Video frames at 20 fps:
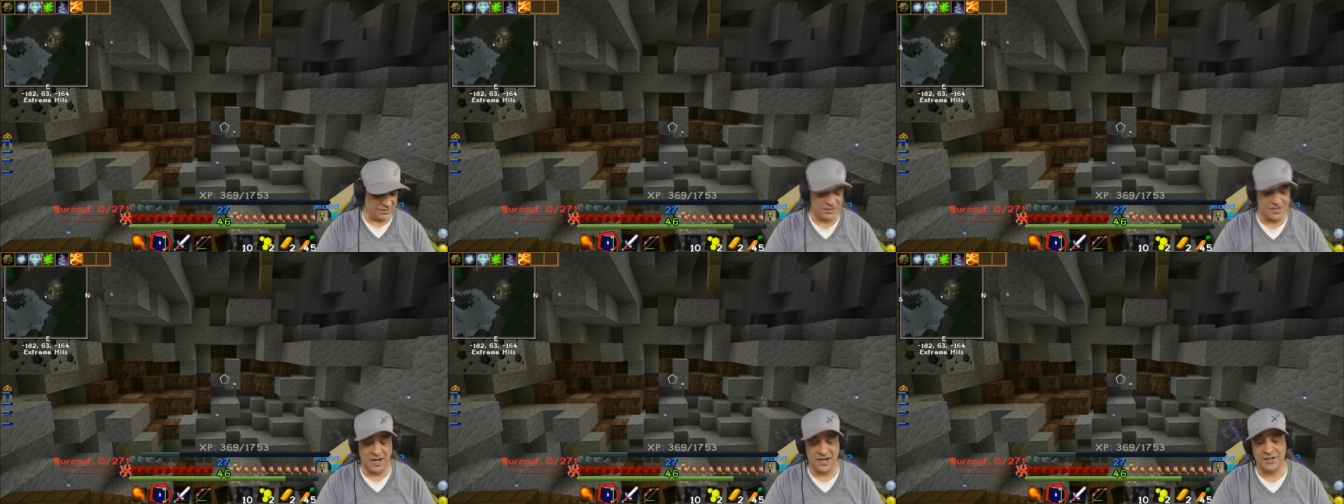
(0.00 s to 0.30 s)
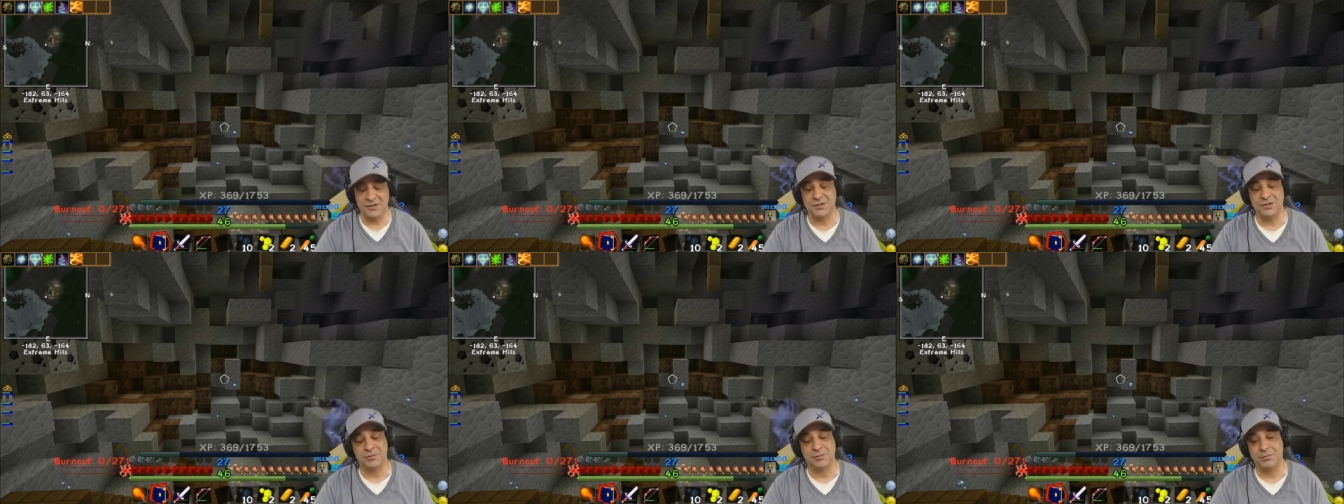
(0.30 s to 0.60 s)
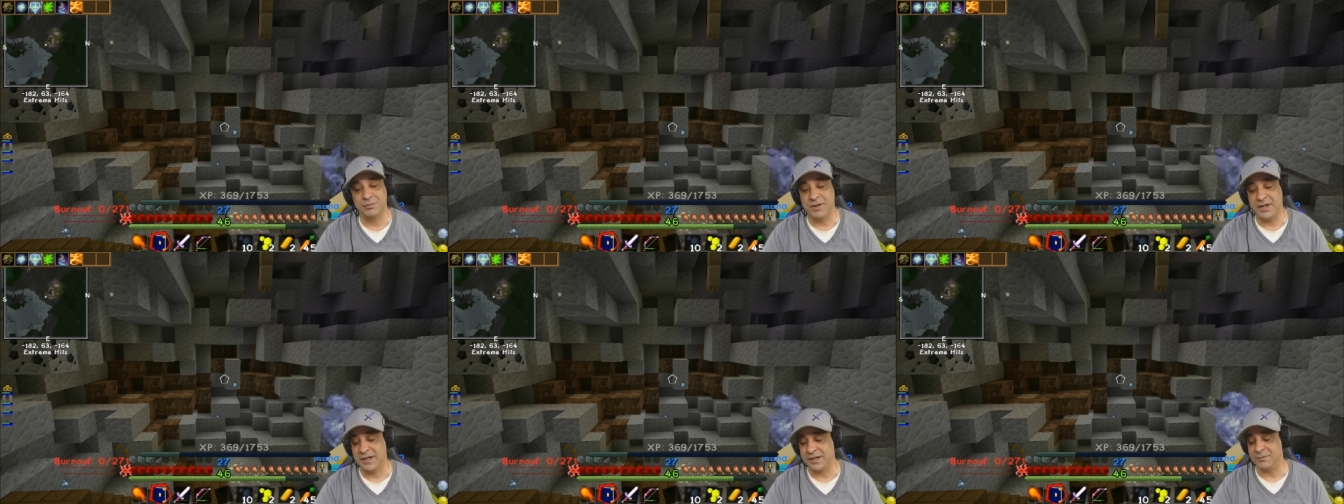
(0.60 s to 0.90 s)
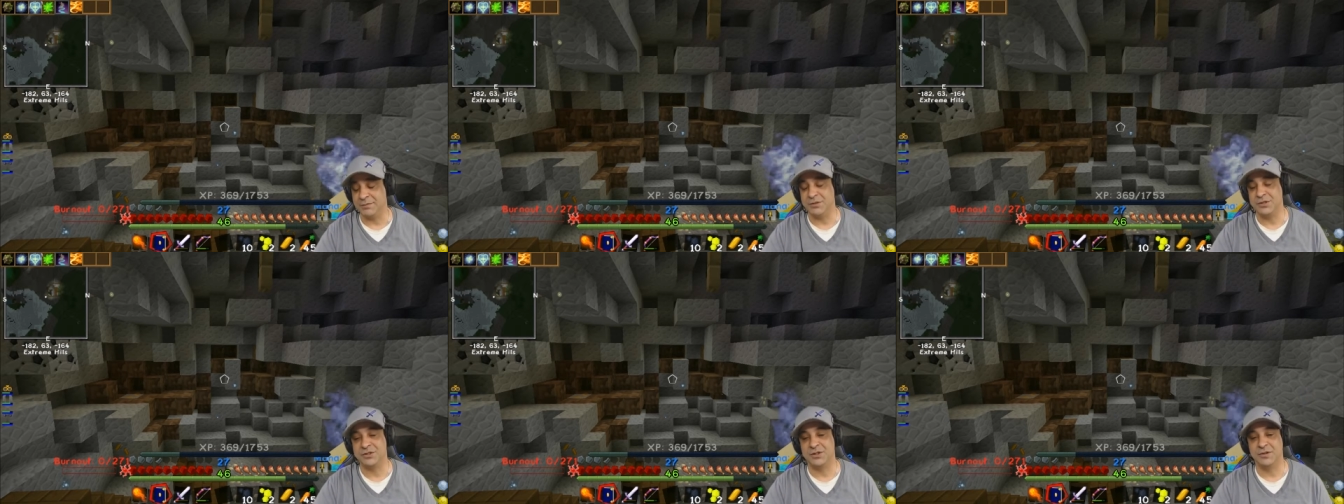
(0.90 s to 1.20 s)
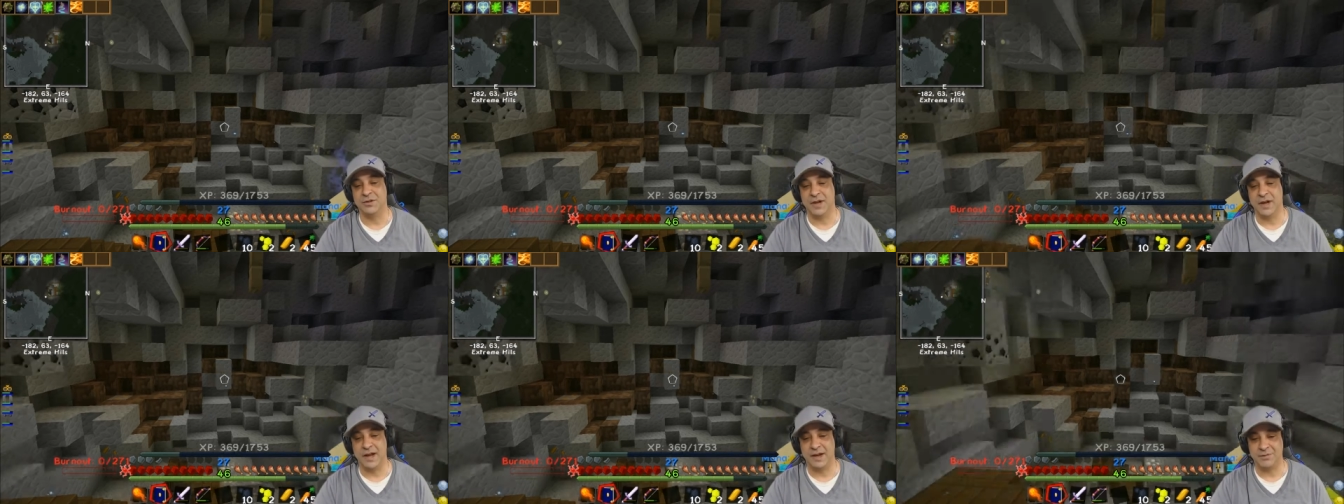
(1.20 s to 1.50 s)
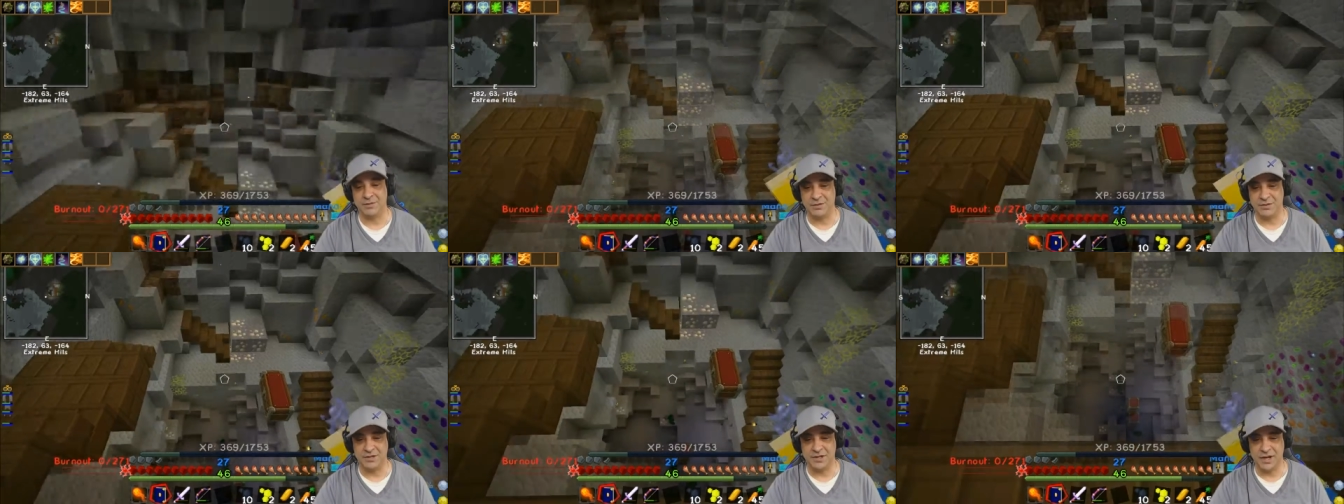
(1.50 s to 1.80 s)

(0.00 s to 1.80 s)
You guys are making me so happy.